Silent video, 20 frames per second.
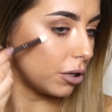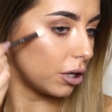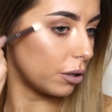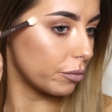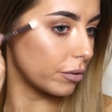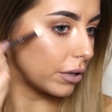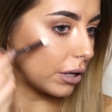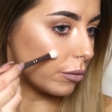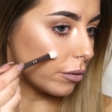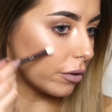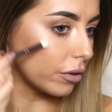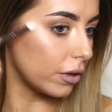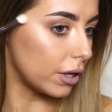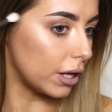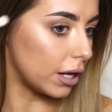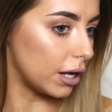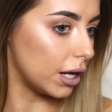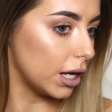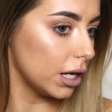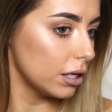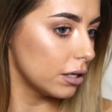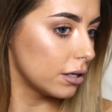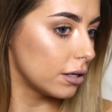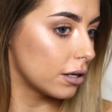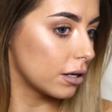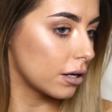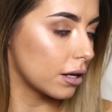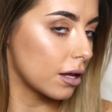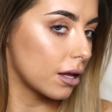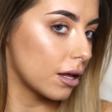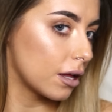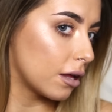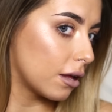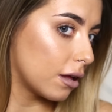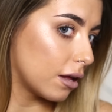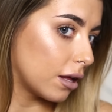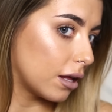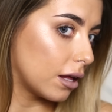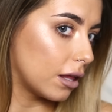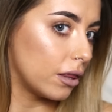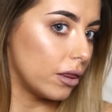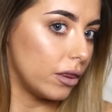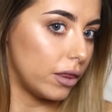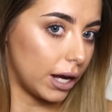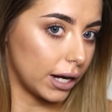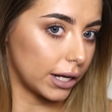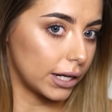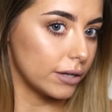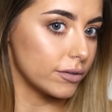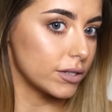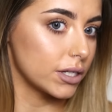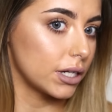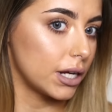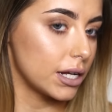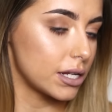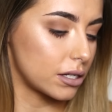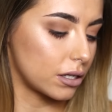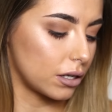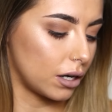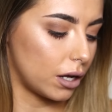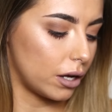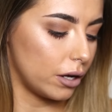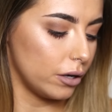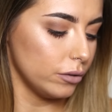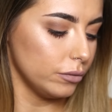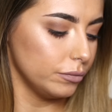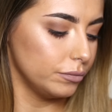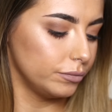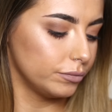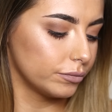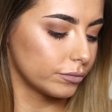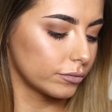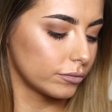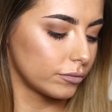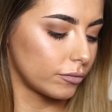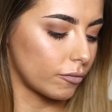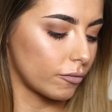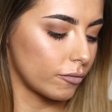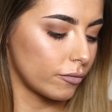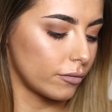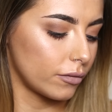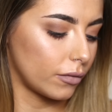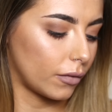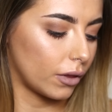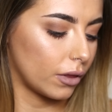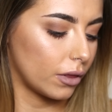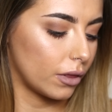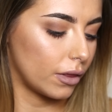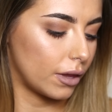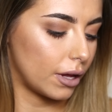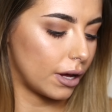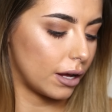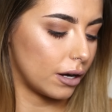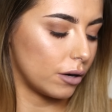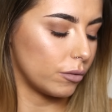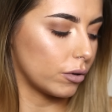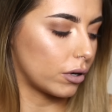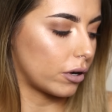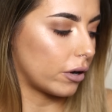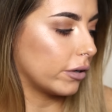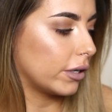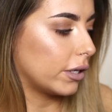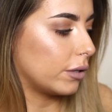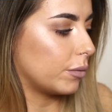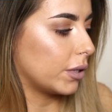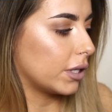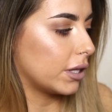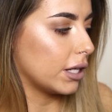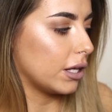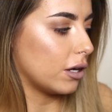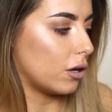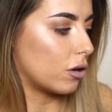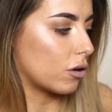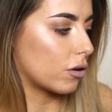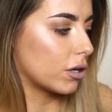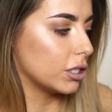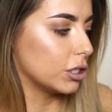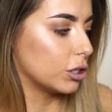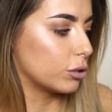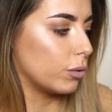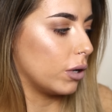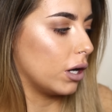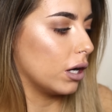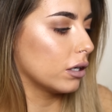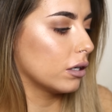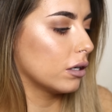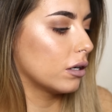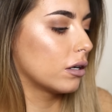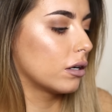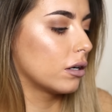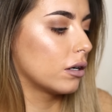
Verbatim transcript: Pop that one there. That gives a nice glow. Then we'll go in with the orange one.